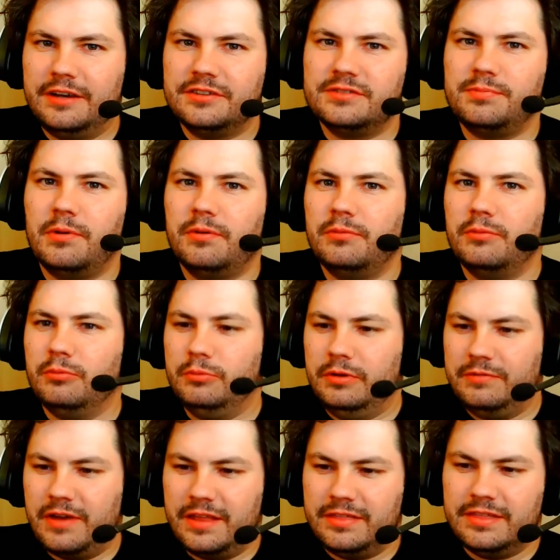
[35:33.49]
but we've
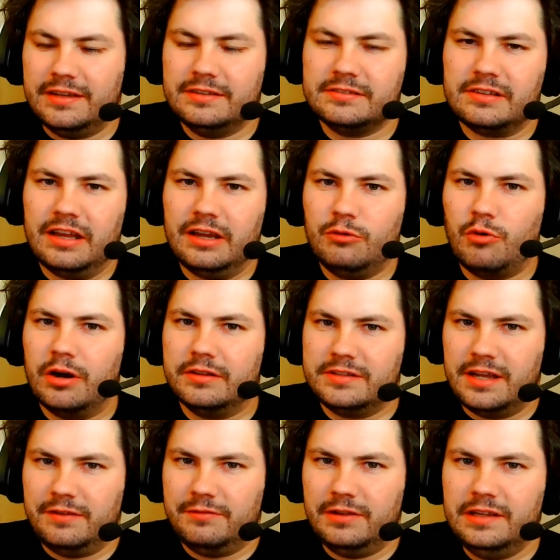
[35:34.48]
had things like
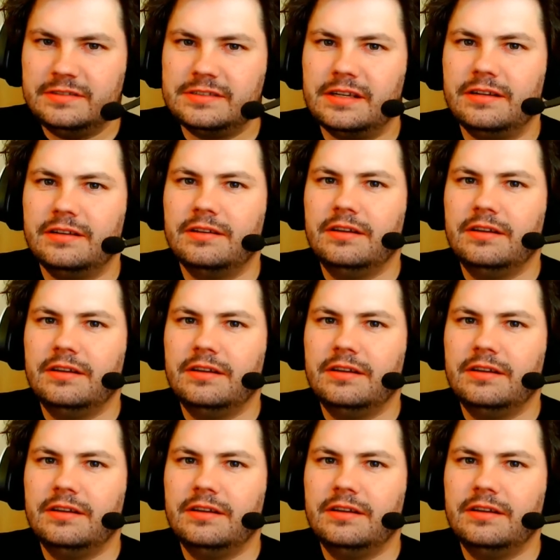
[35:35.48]
quantitative easing